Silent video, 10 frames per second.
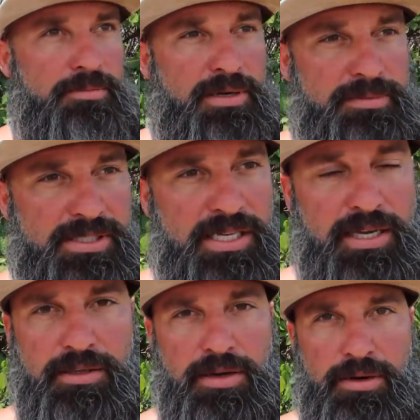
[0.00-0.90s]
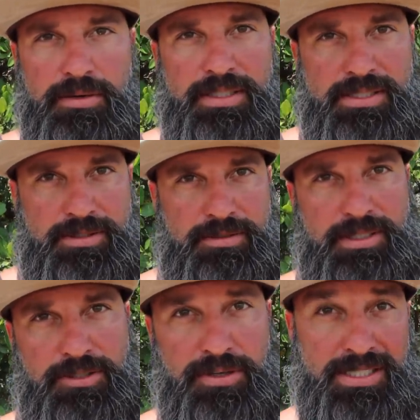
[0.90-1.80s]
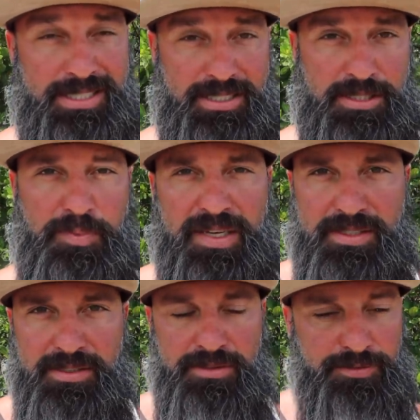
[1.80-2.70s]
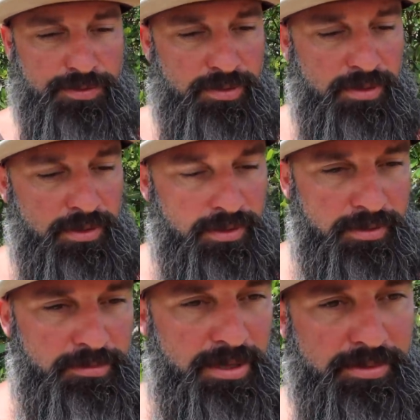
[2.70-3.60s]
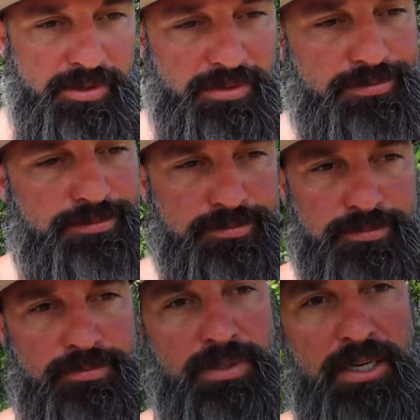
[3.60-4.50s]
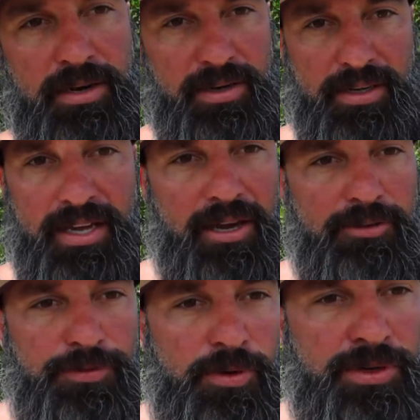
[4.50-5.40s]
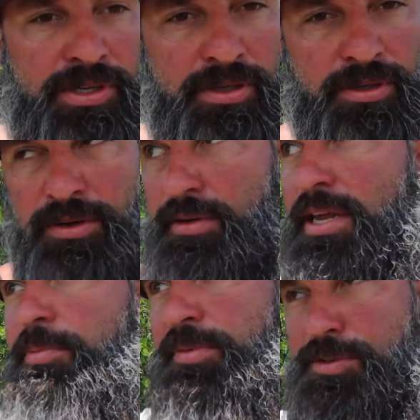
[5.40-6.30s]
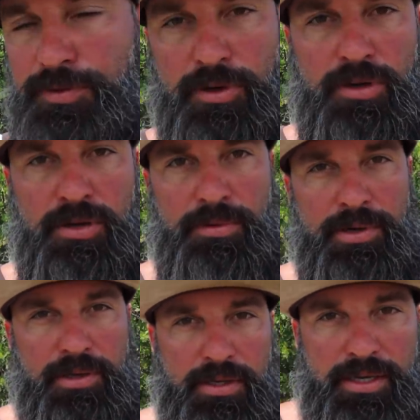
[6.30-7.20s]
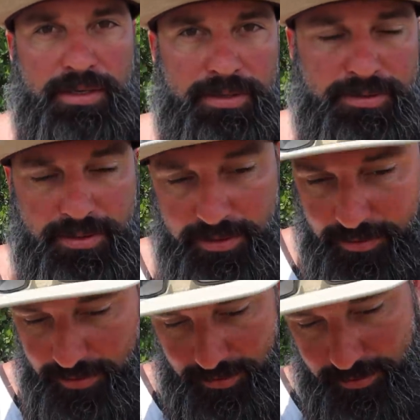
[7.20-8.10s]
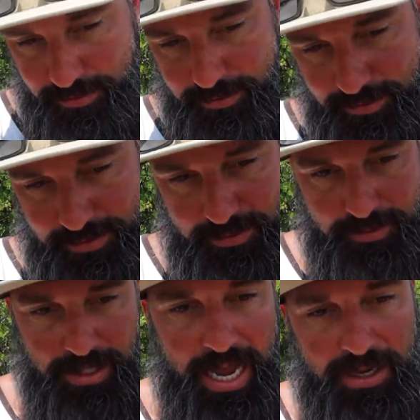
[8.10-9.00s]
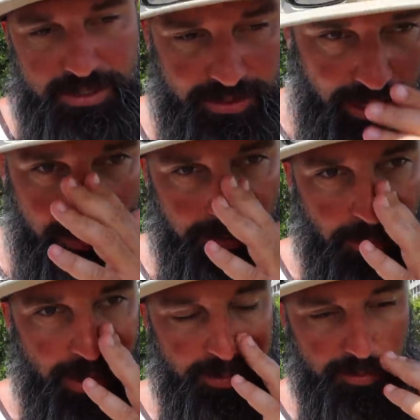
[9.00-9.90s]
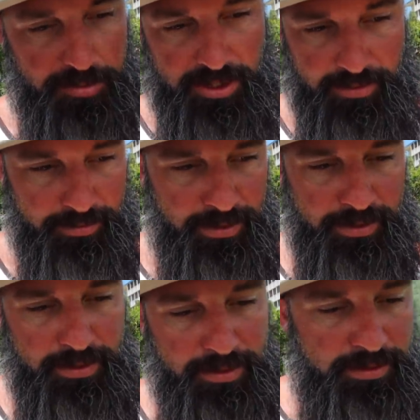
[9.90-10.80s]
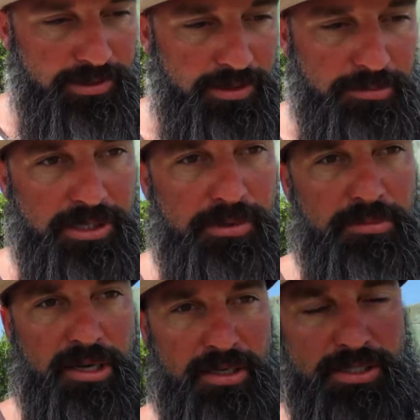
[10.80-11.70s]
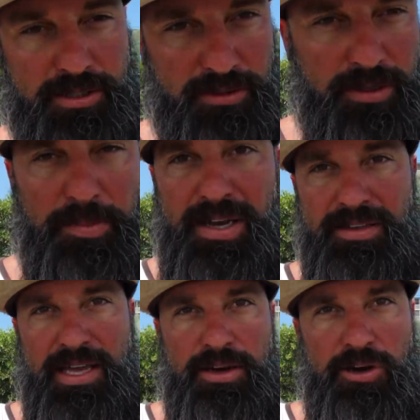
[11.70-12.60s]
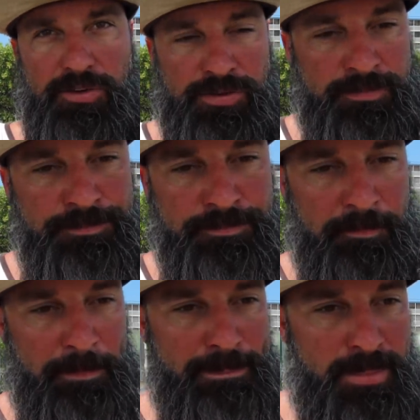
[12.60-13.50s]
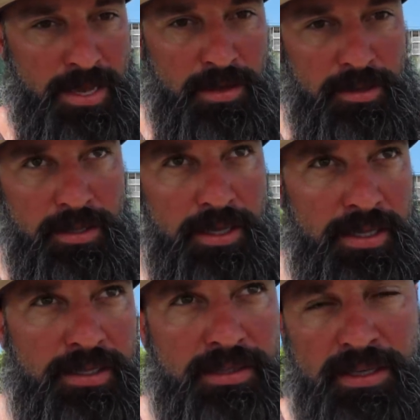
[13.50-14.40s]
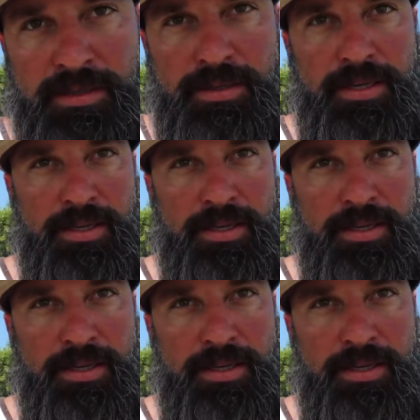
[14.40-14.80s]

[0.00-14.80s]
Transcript: you might be saying, you know, it's crazy expensive maybe you're in an area in California or Naples, Florida, where you're like, dude, the the house that I would want would be, you know, a million bucks. Good luck paying that off. Then